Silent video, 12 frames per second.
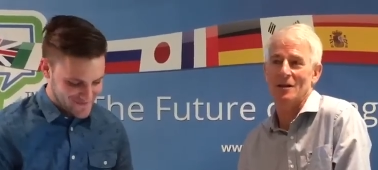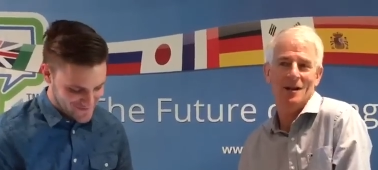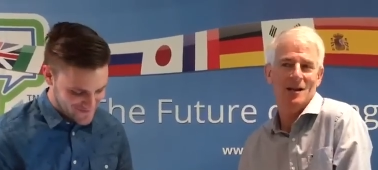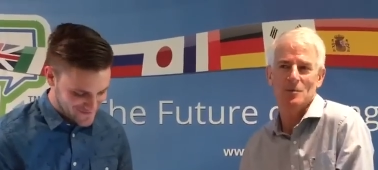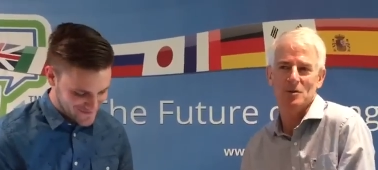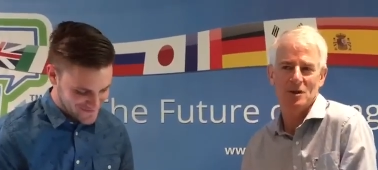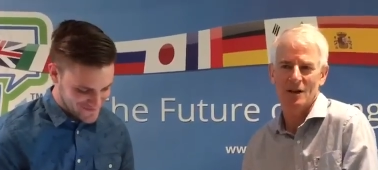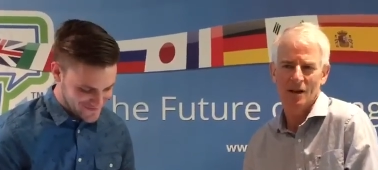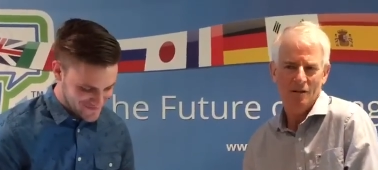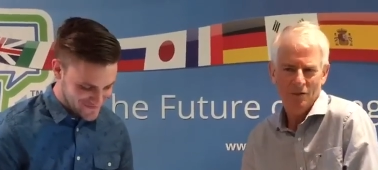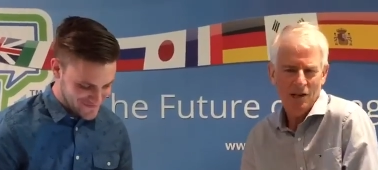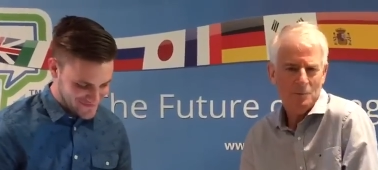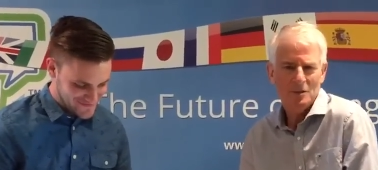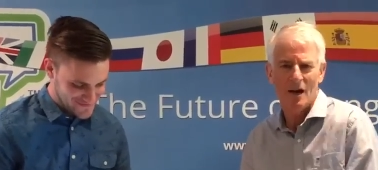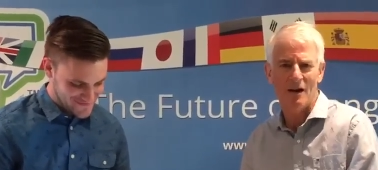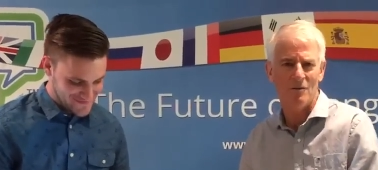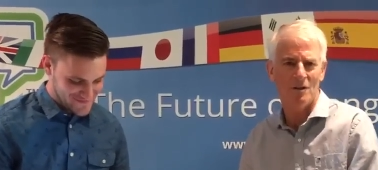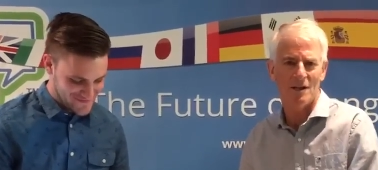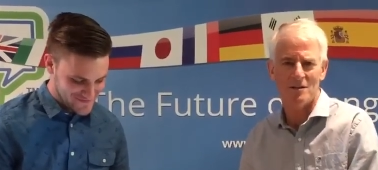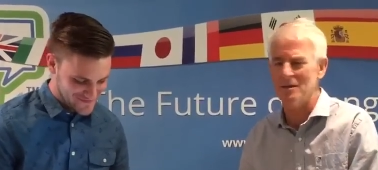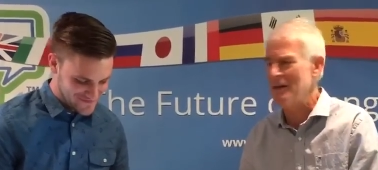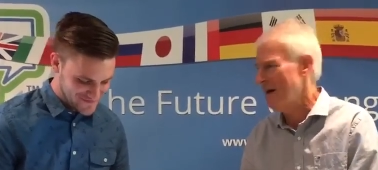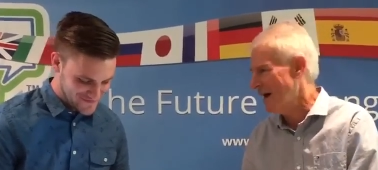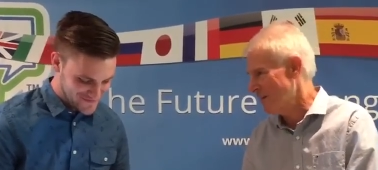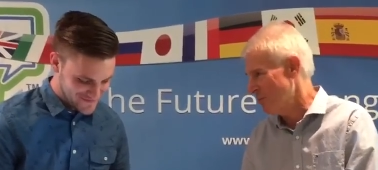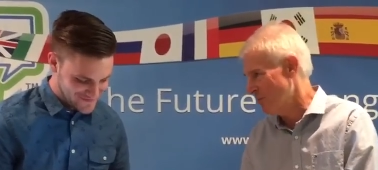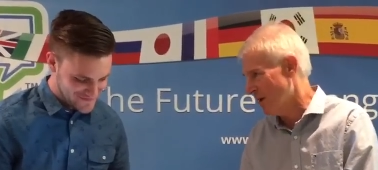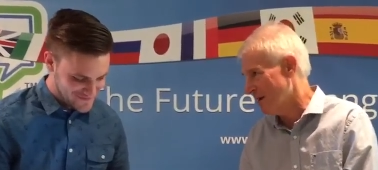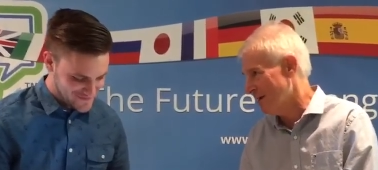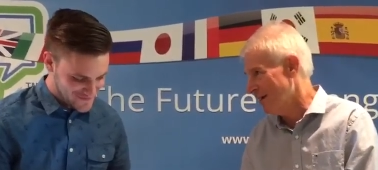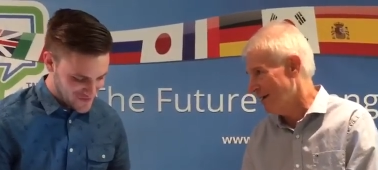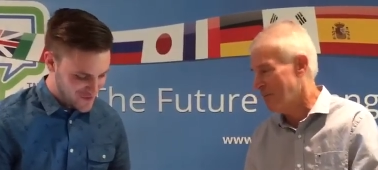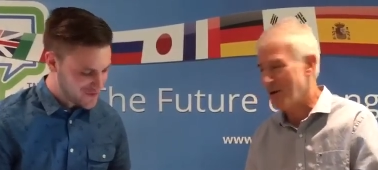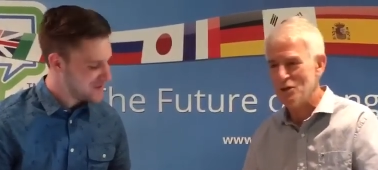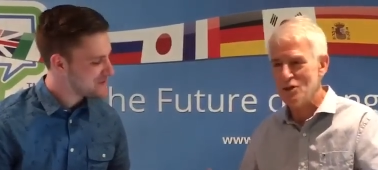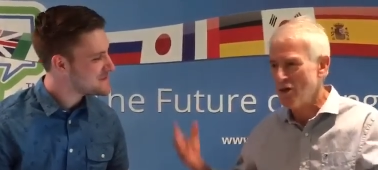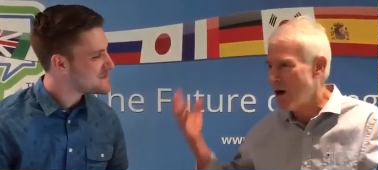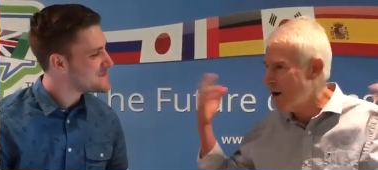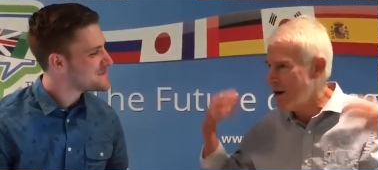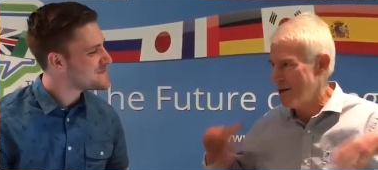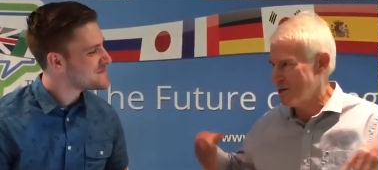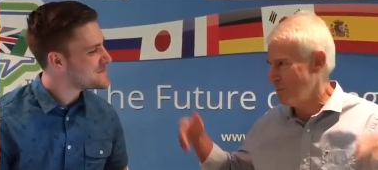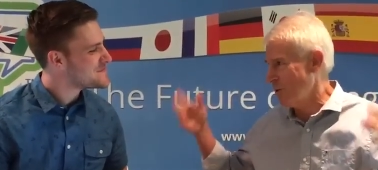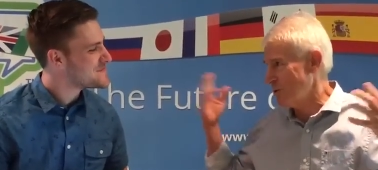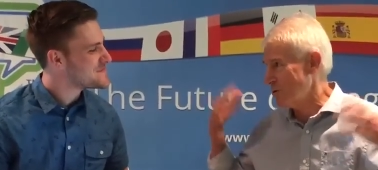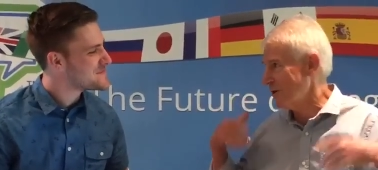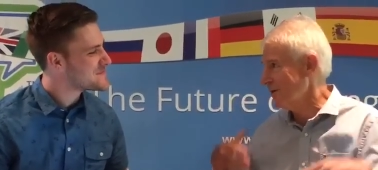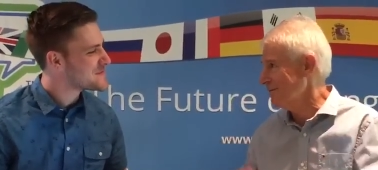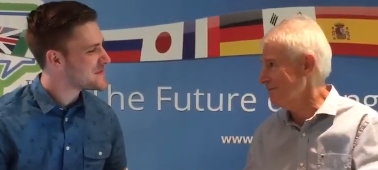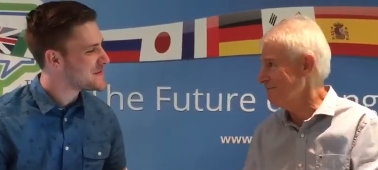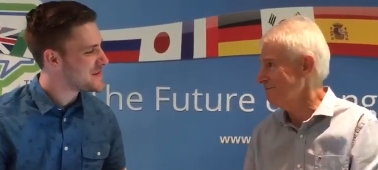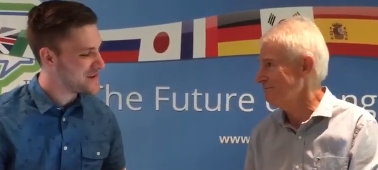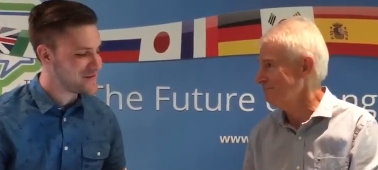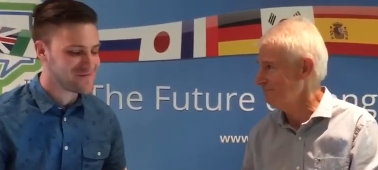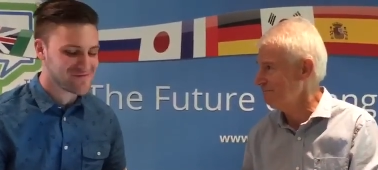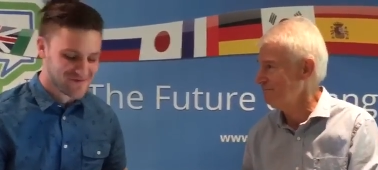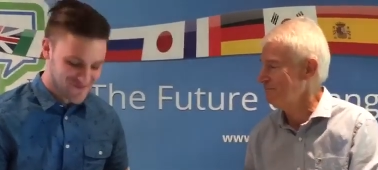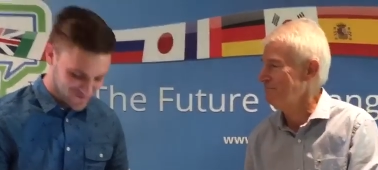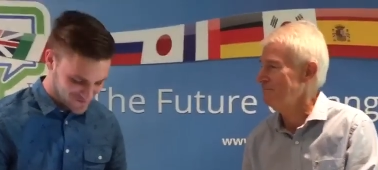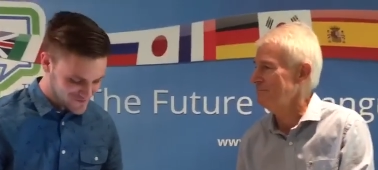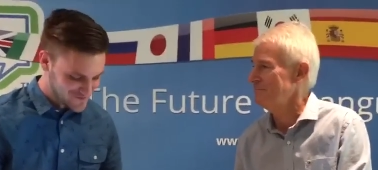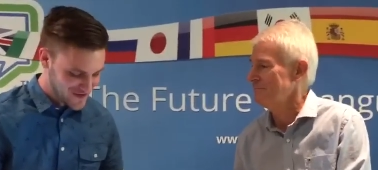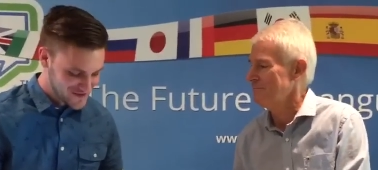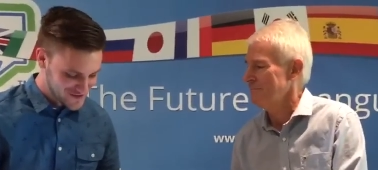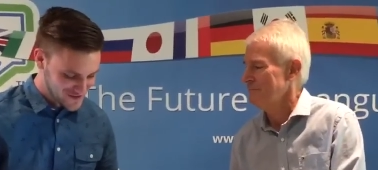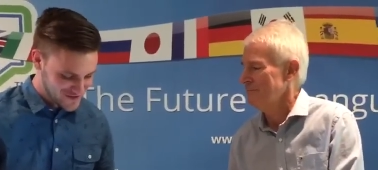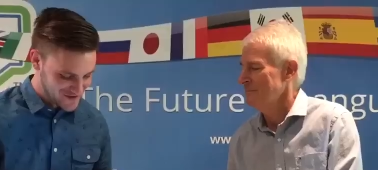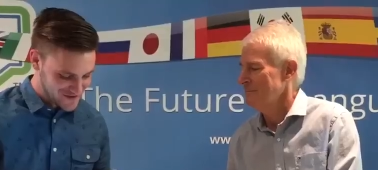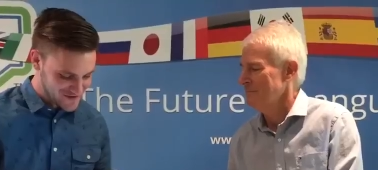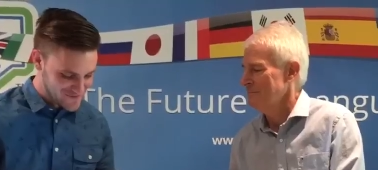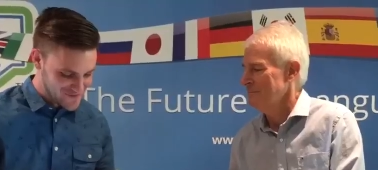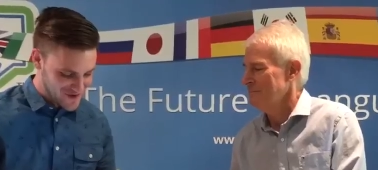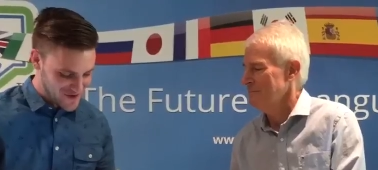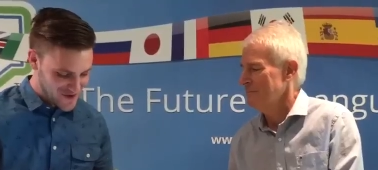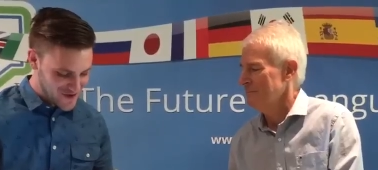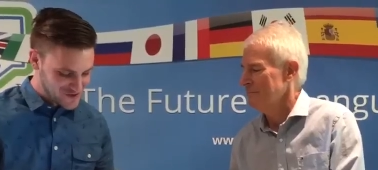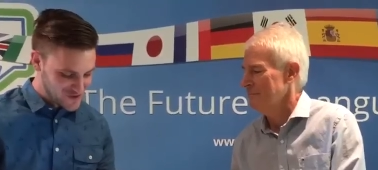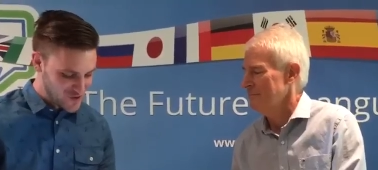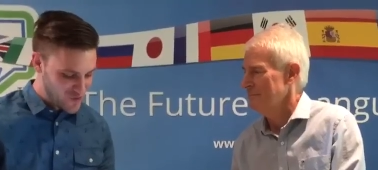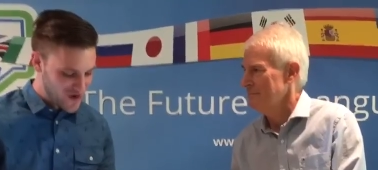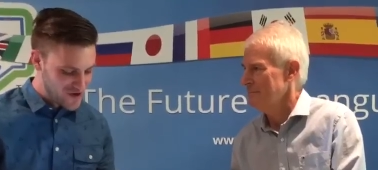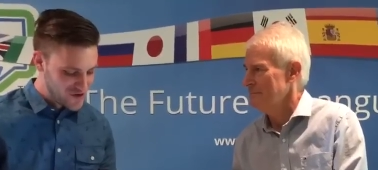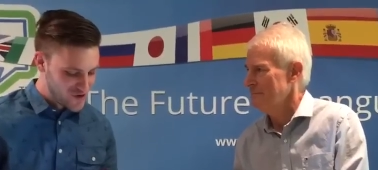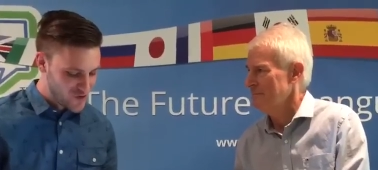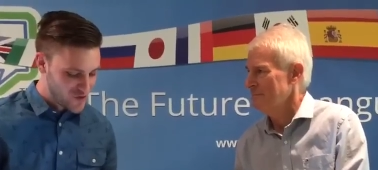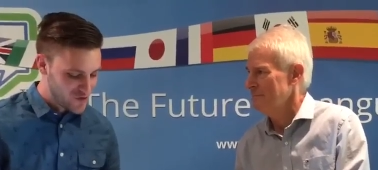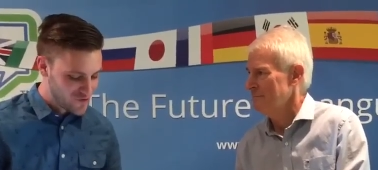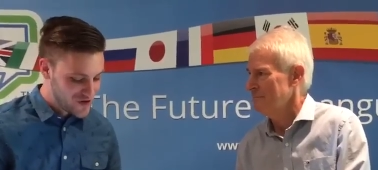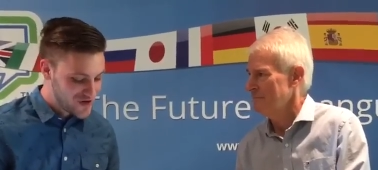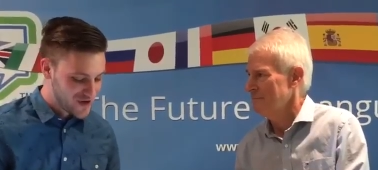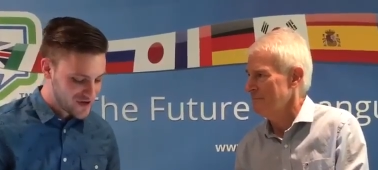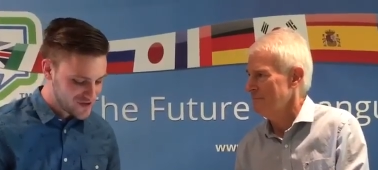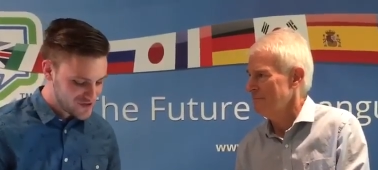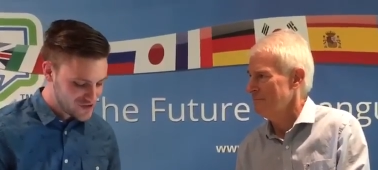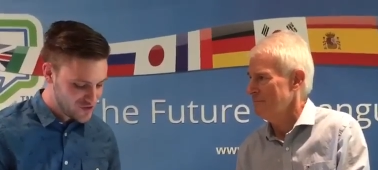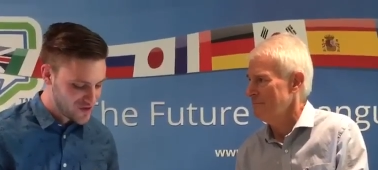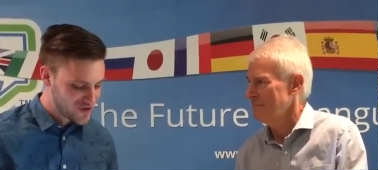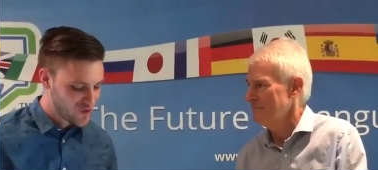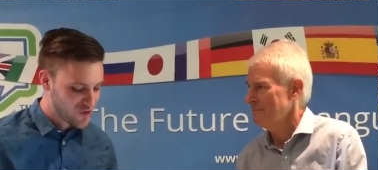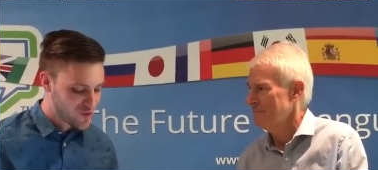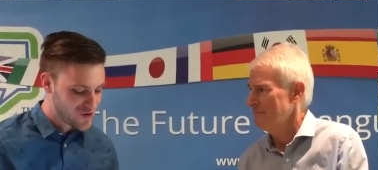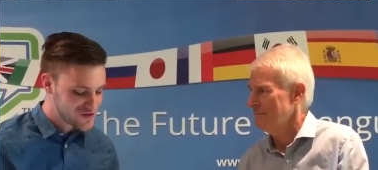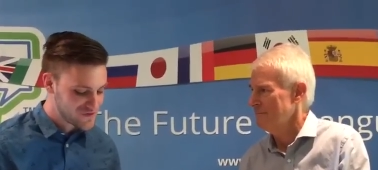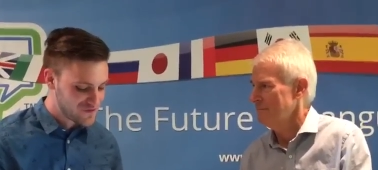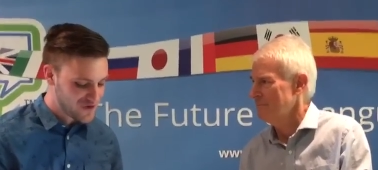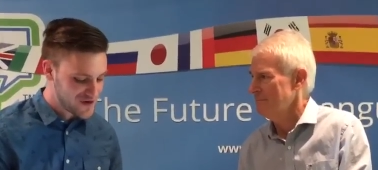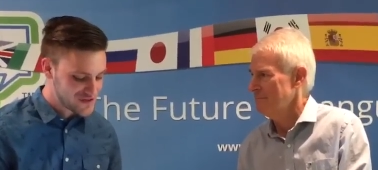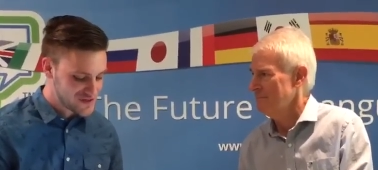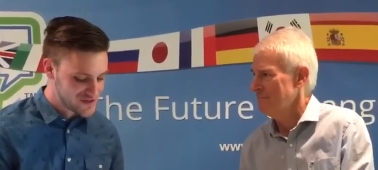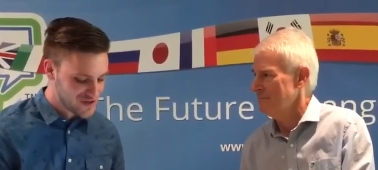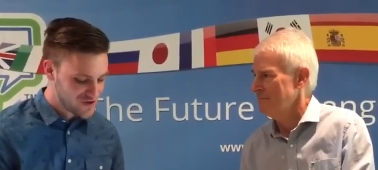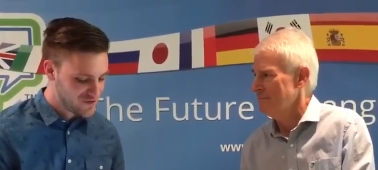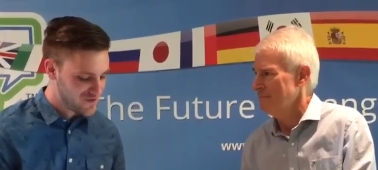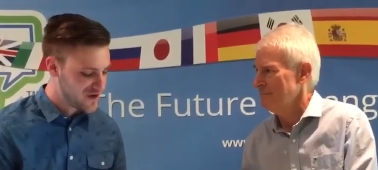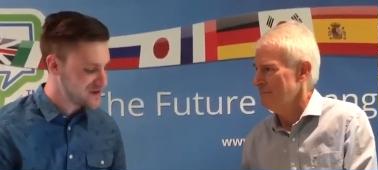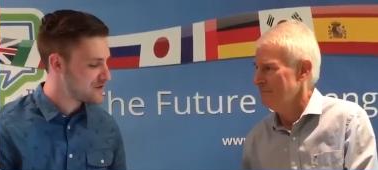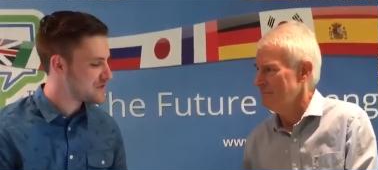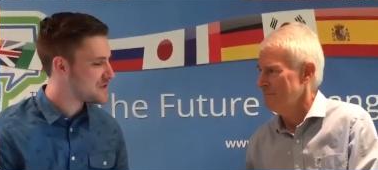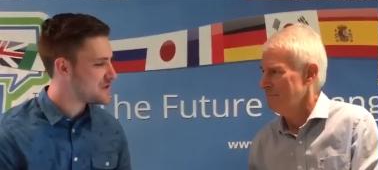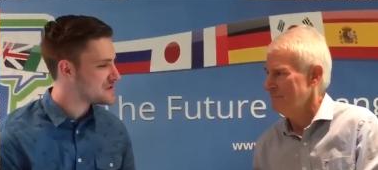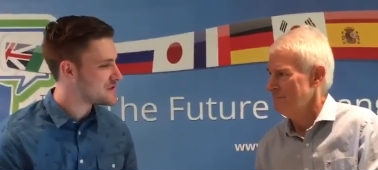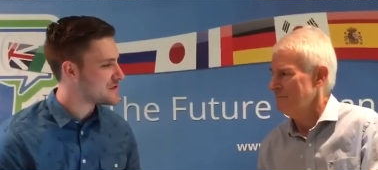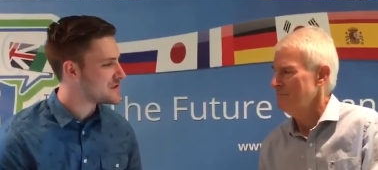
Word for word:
Speaker 1: or 80%. When I'm tired of the lesson, I move on because it's all exposure.
Speaker 2: Yeah, that's a good idea. So when you're reading, do you ignore words and phrases that you find difficult to